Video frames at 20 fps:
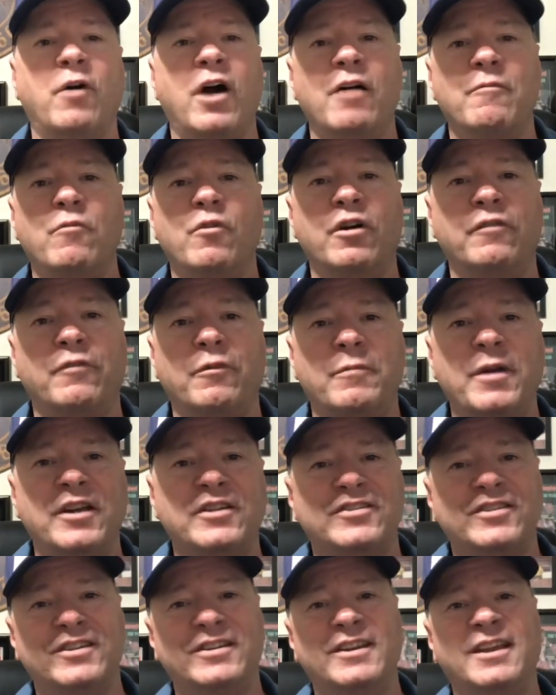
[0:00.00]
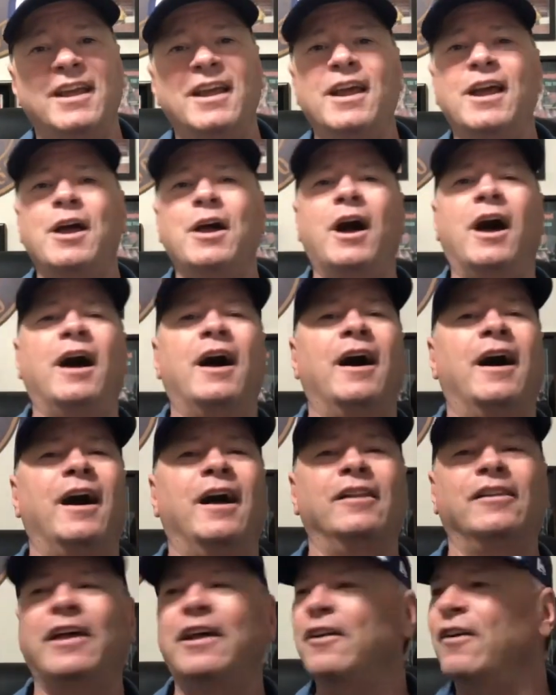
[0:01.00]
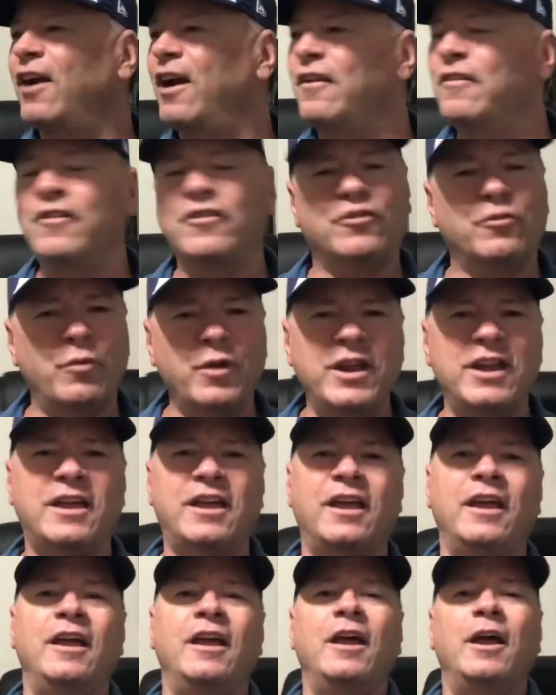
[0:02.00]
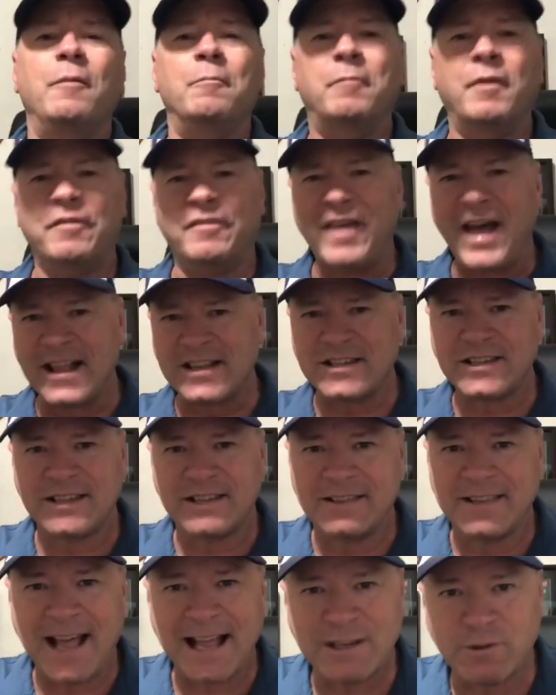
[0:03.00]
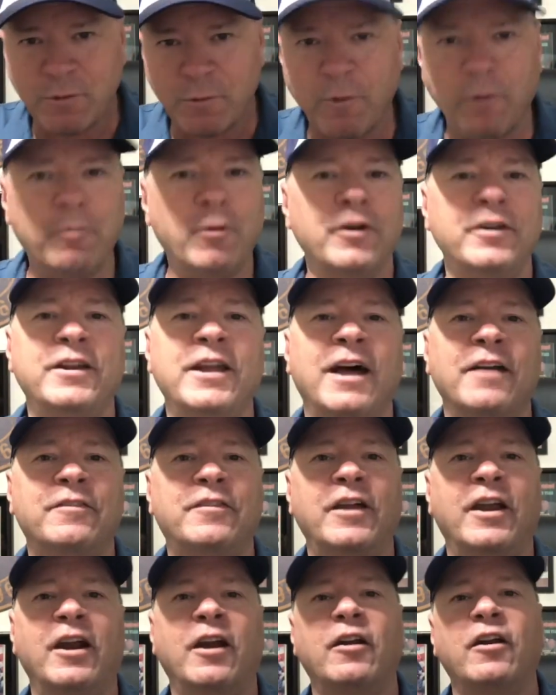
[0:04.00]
We'll have more information later on this week, but that's what we're putting out there.